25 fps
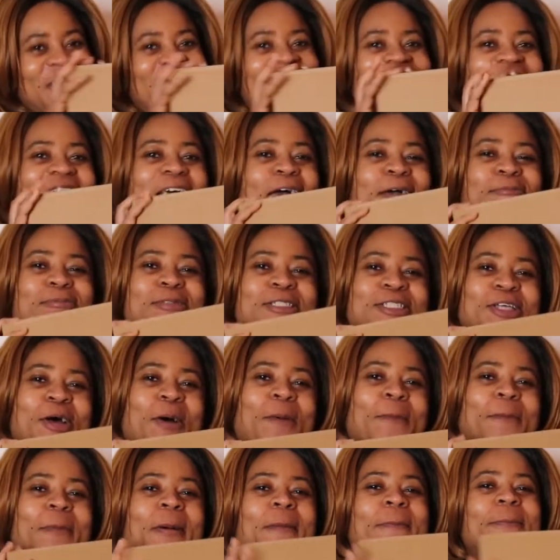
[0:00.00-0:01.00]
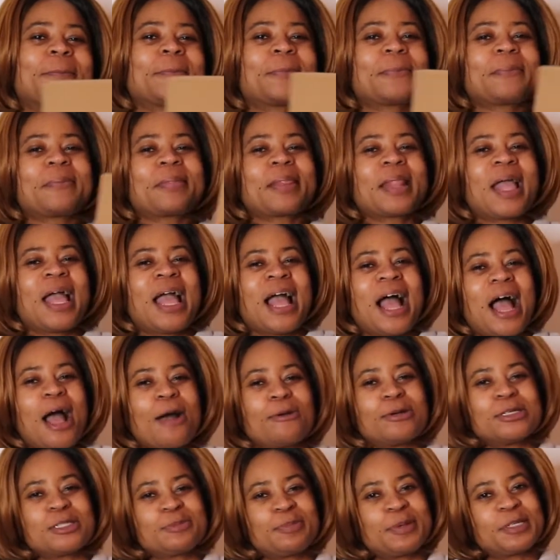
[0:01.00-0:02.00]
laptop. I
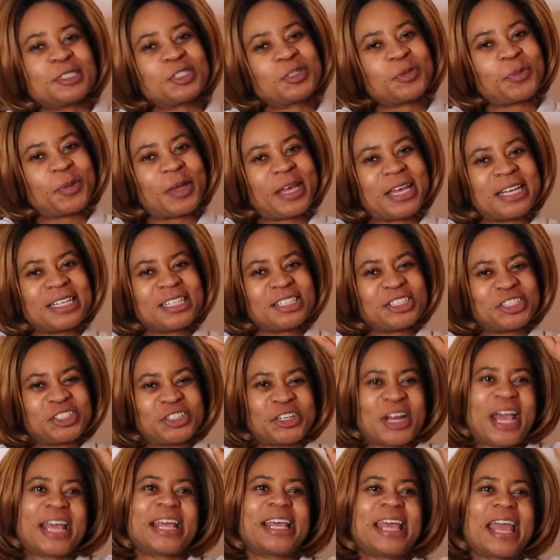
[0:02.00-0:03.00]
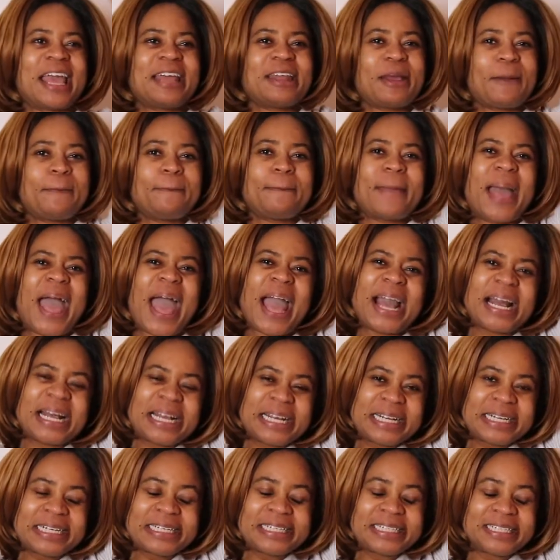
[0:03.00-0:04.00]
was between, should I get a Mac
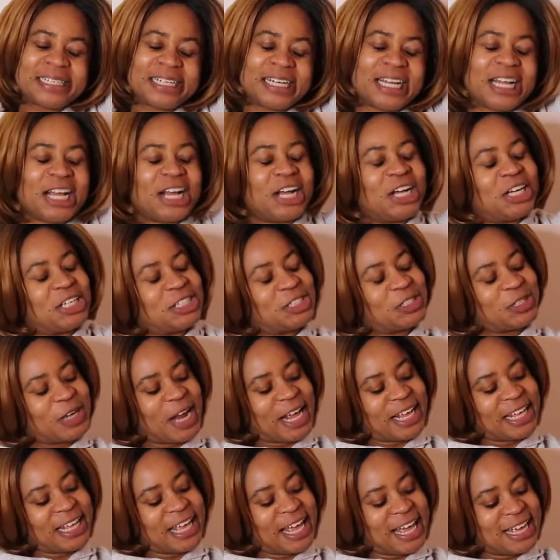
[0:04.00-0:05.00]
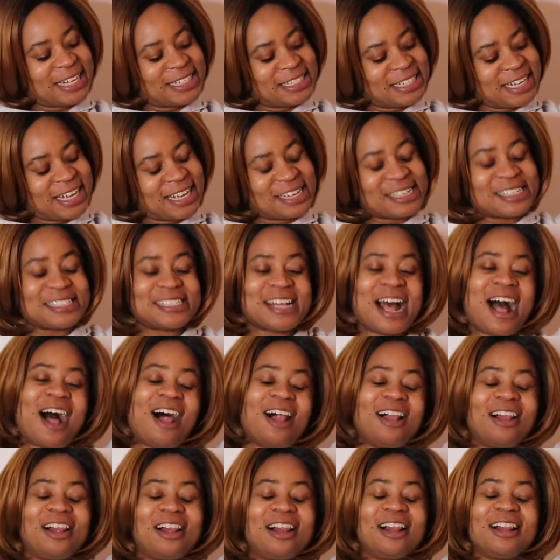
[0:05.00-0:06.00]
or should I get a
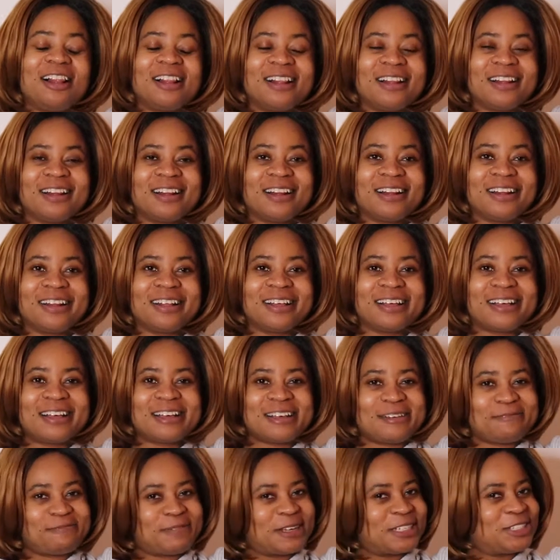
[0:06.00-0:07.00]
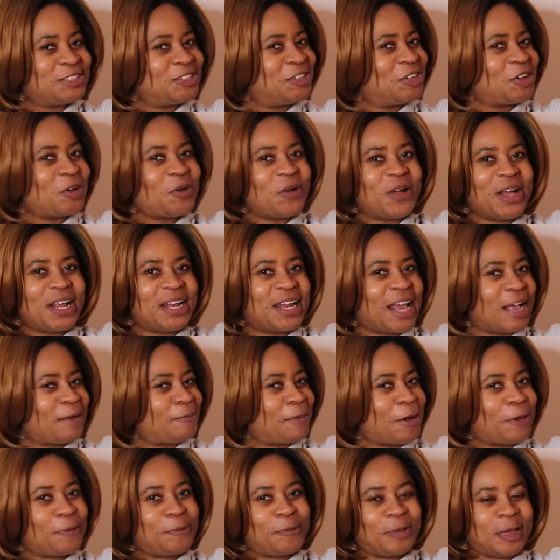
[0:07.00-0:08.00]
Dell? But you know, I like
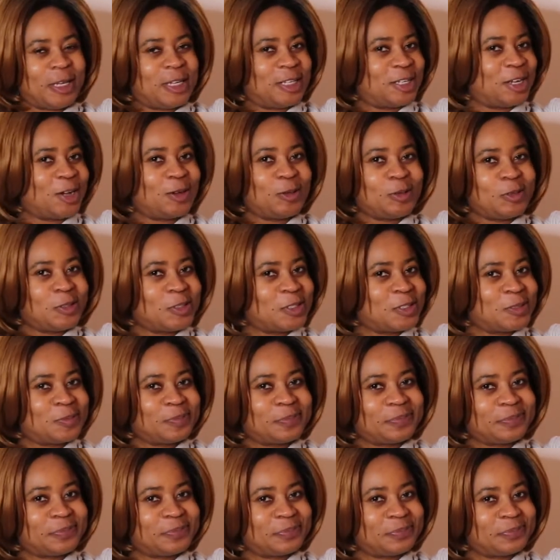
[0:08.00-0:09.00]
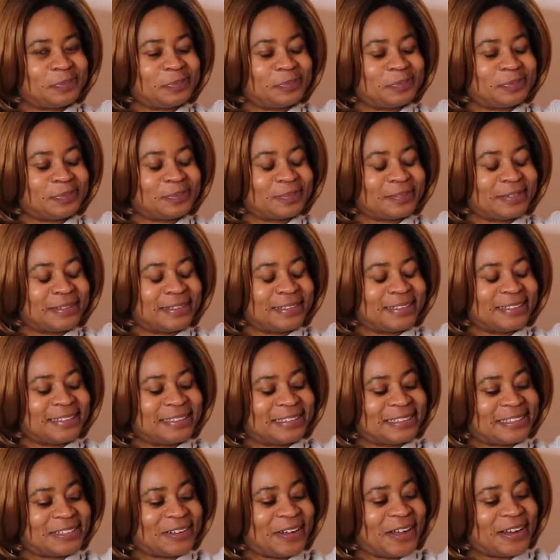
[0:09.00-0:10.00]
my Windows,
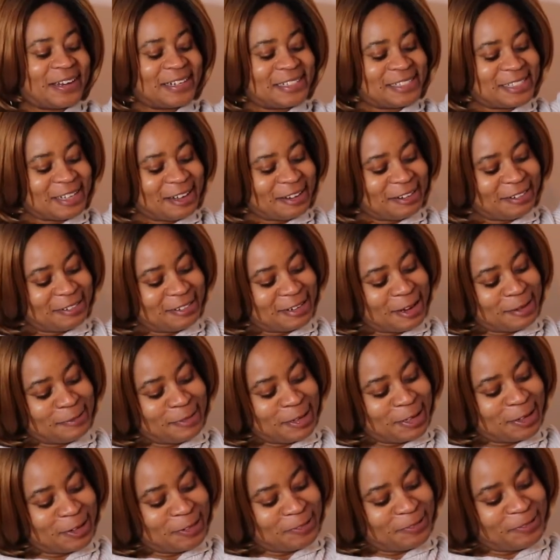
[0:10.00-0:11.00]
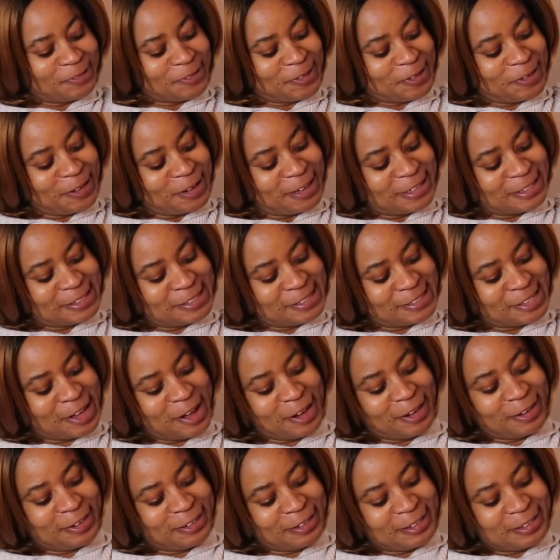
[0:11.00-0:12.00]
so I decided let me go for a
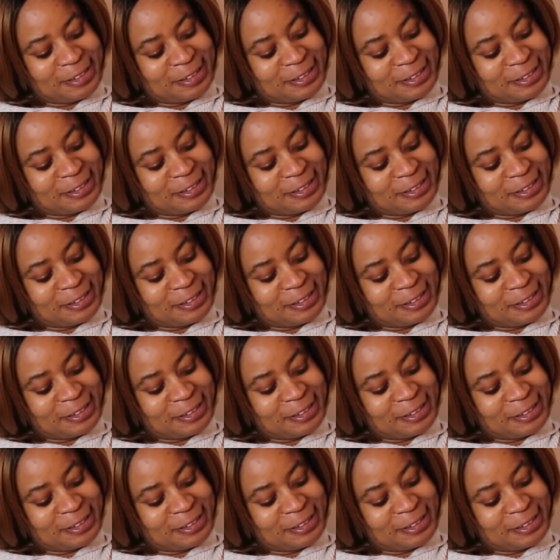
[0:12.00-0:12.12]
Dell.